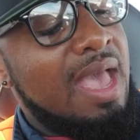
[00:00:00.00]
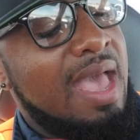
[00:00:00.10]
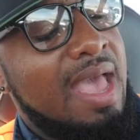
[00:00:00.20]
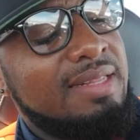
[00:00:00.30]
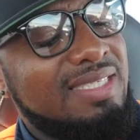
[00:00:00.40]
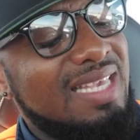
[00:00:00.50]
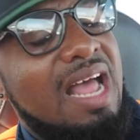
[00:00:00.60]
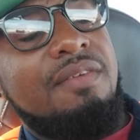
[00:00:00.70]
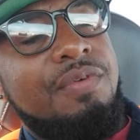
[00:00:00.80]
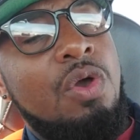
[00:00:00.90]
And
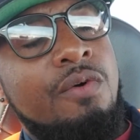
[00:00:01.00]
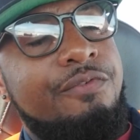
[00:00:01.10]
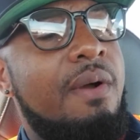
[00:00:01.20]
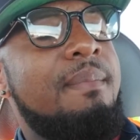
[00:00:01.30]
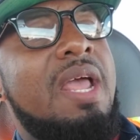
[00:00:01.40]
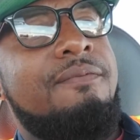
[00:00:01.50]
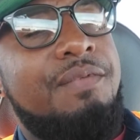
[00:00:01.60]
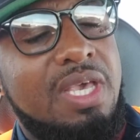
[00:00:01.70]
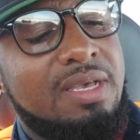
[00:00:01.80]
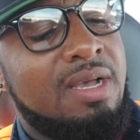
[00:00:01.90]
Salvio from
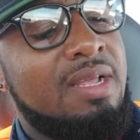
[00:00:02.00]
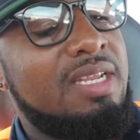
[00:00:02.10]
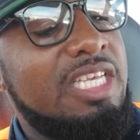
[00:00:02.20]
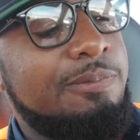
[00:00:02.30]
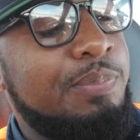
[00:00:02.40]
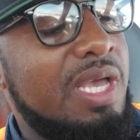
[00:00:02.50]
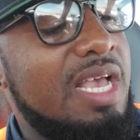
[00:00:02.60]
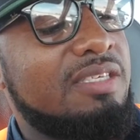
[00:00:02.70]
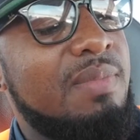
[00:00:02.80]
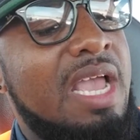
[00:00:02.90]
Benfica. These
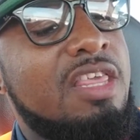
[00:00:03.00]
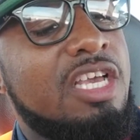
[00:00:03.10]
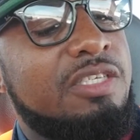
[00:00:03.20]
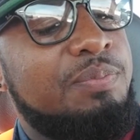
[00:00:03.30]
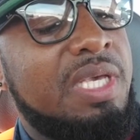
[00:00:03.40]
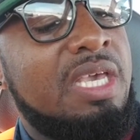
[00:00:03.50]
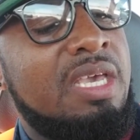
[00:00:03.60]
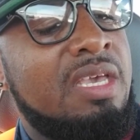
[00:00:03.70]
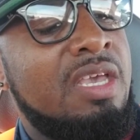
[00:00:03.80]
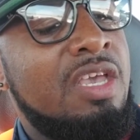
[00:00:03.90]
players might just
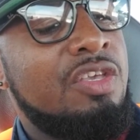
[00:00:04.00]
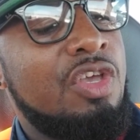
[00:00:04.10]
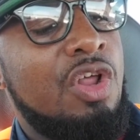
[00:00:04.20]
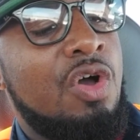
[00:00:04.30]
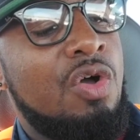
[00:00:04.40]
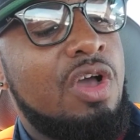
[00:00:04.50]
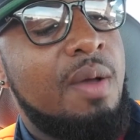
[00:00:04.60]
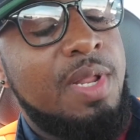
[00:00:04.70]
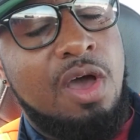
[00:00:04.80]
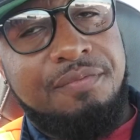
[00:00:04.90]
be, you know,
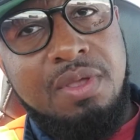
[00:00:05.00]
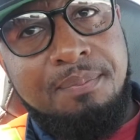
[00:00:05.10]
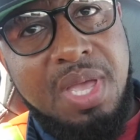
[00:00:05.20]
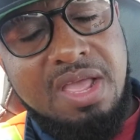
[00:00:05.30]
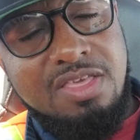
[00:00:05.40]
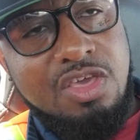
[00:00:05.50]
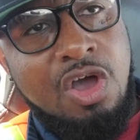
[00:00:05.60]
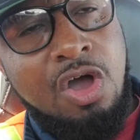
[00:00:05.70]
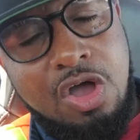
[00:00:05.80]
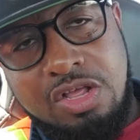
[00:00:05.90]
coming off the bench
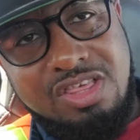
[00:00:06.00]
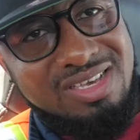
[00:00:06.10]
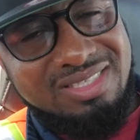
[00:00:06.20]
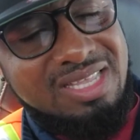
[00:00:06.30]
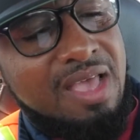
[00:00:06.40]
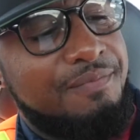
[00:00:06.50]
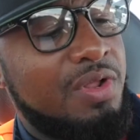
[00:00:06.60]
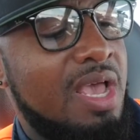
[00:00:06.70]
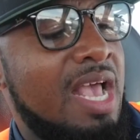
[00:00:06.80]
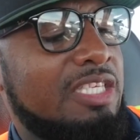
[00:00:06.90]
or just there for
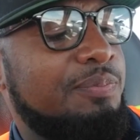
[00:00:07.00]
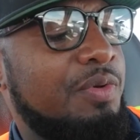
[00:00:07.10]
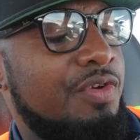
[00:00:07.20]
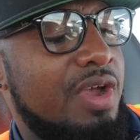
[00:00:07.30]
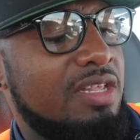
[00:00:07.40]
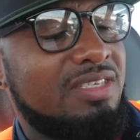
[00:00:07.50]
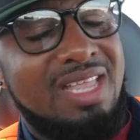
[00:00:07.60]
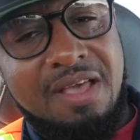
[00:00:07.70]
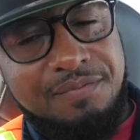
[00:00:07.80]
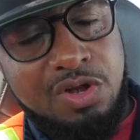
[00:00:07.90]
the experience,
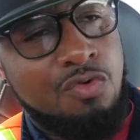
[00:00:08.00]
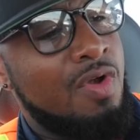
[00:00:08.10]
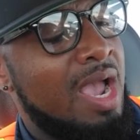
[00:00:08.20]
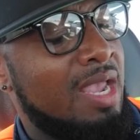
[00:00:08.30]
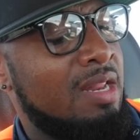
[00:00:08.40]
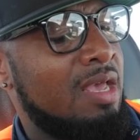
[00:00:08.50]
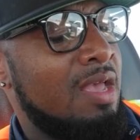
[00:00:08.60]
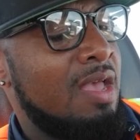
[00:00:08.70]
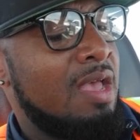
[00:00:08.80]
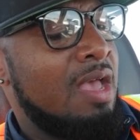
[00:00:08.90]
there for the ride
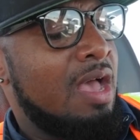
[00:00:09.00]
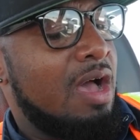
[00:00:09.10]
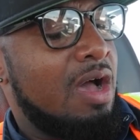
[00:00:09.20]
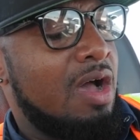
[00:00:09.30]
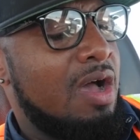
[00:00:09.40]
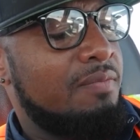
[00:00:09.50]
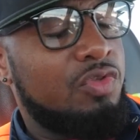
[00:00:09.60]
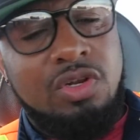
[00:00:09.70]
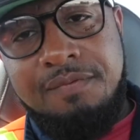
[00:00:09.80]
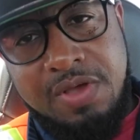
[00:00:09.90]

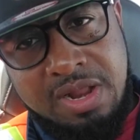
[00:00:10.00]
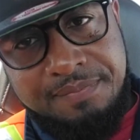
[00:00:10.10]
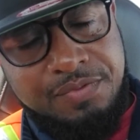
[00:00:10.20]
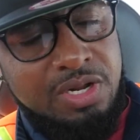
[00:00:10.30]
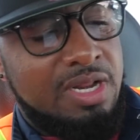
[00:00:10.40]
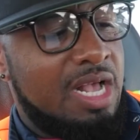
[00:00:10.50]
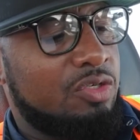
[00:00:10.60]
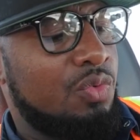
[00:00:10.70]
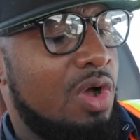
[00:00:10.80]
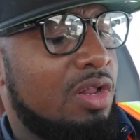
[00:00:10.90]
to develop for the
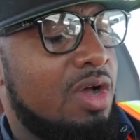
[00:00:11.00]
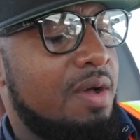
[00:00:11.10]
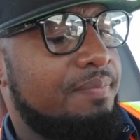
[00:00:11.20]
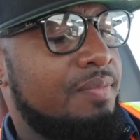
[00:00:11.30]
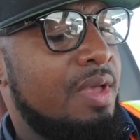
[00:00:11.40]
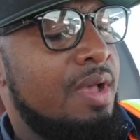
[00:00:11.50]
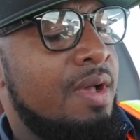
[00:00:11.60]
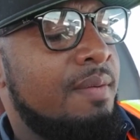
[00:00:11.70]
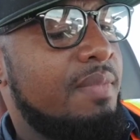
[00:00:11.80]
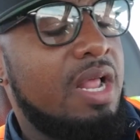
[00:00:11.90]
next World Cup.
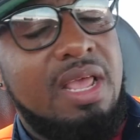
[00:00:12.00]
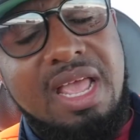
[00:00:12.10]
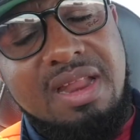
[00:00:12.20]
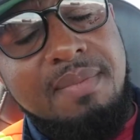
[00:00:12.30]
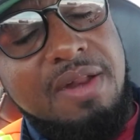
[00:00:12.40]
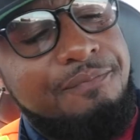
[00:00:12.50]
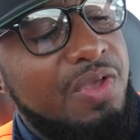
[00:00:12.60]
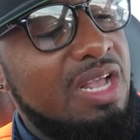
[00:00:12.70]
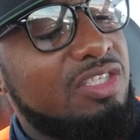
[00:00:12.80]
But in the midfield,